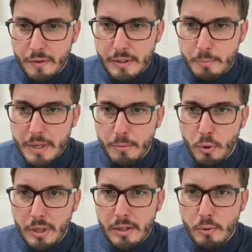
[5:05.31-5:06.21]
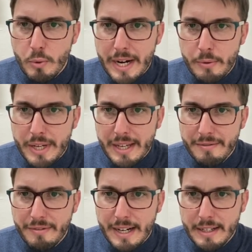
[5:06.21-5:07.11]
of the premolar, where we
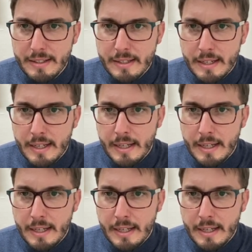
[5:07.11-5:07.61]
can find